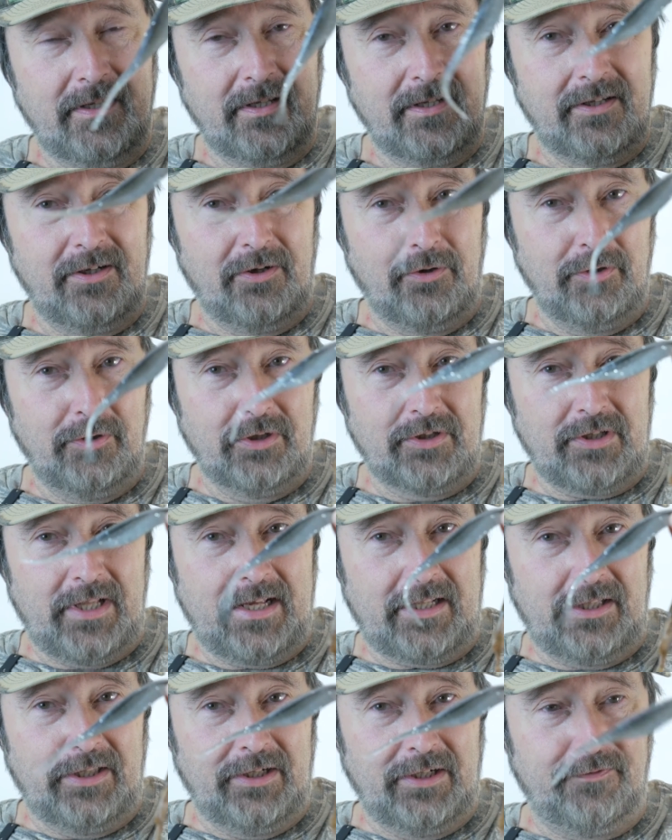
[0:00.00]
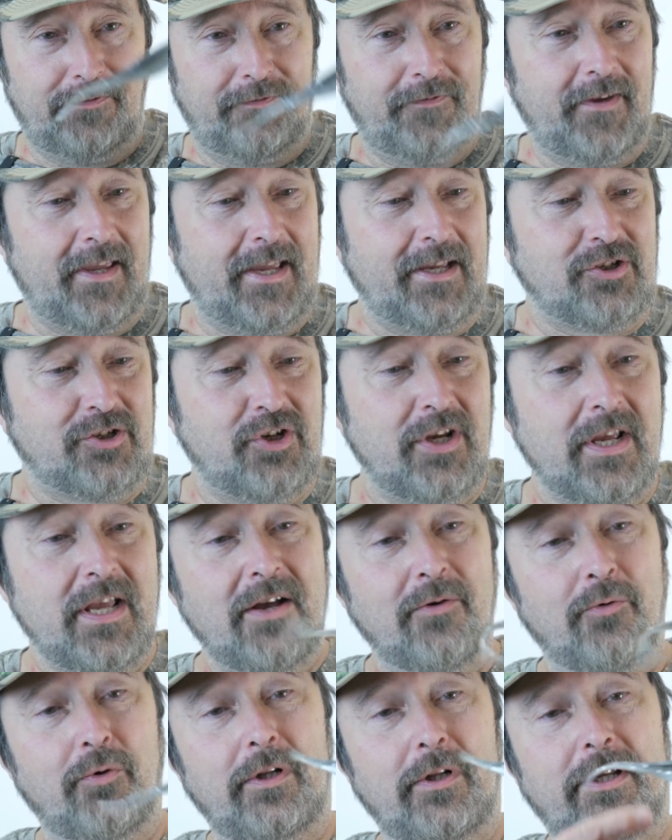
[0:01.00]
you know, look like little fish
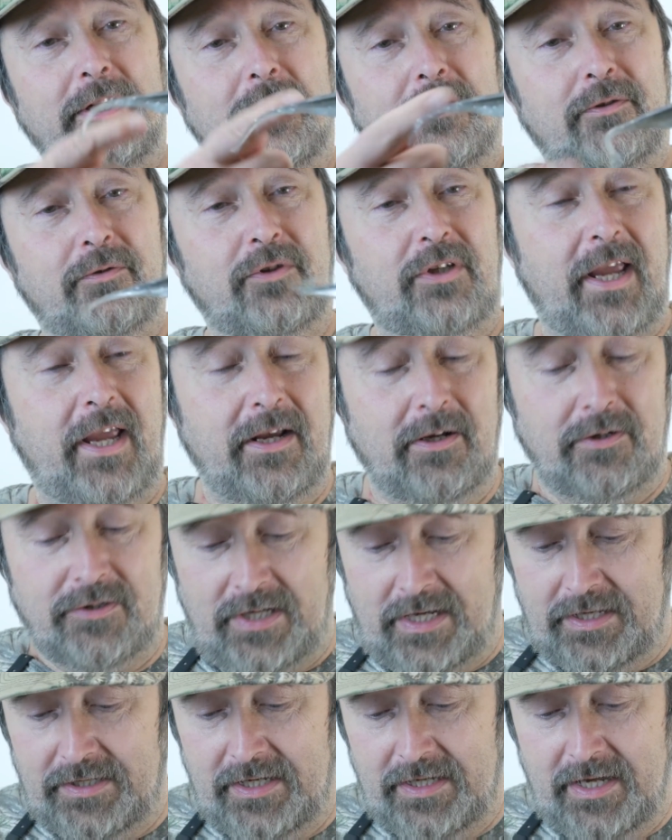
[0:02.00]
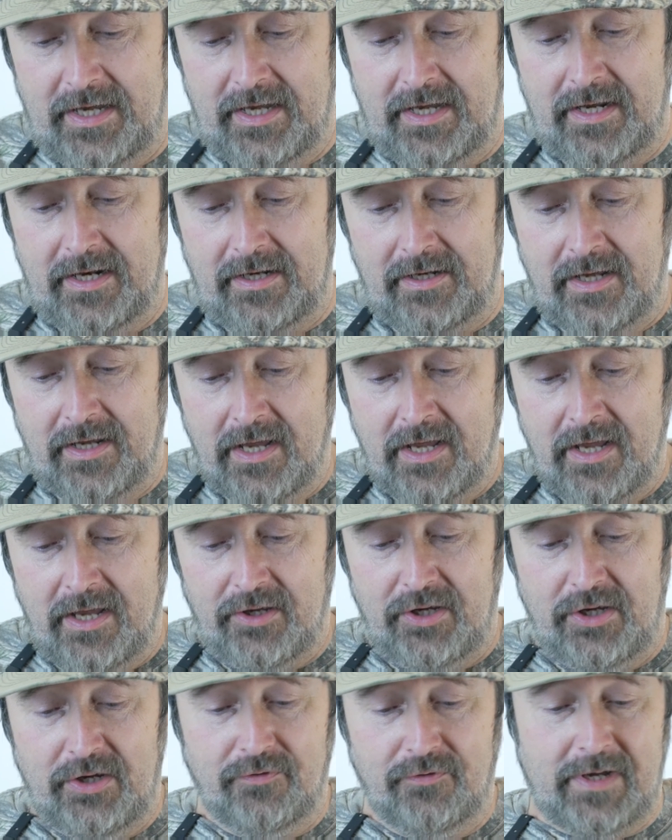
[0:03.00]
with little tails on the end.
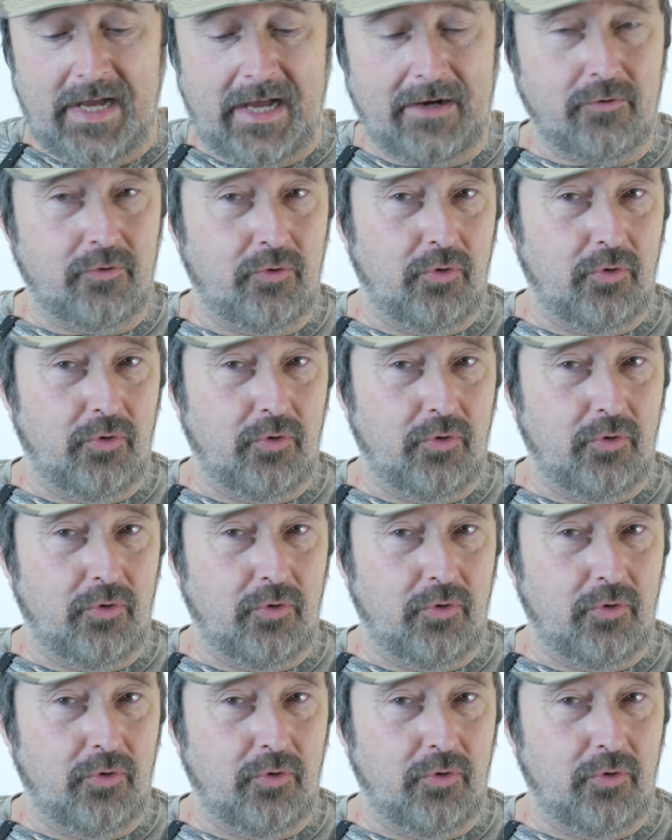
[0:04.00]
You've got